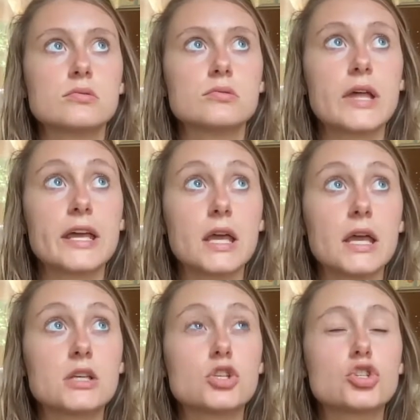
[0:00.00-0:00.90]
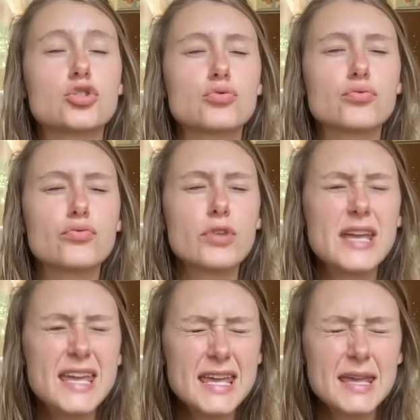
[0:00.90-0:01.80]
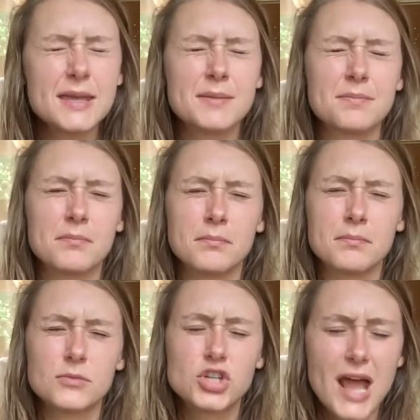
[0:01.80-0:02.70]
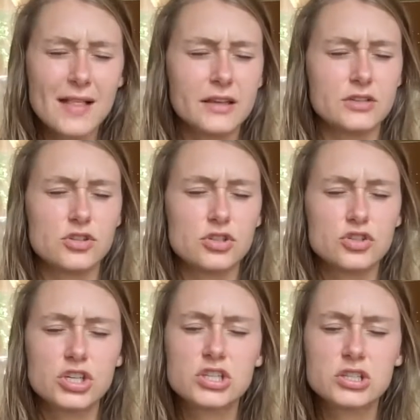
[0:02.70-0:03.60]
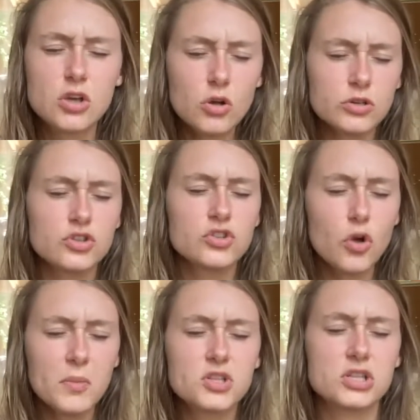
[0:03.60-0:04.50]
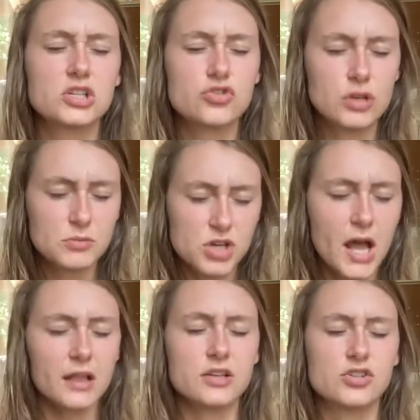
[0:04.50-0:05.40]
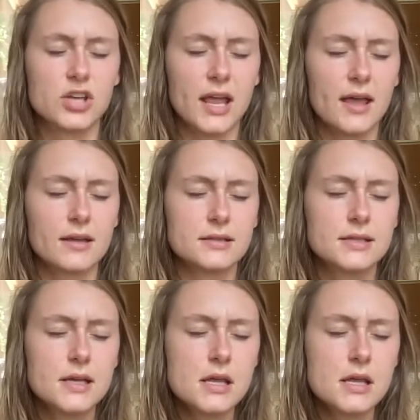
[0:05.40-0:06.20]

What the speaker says: like extreme challenge, just so much extreme challenge, and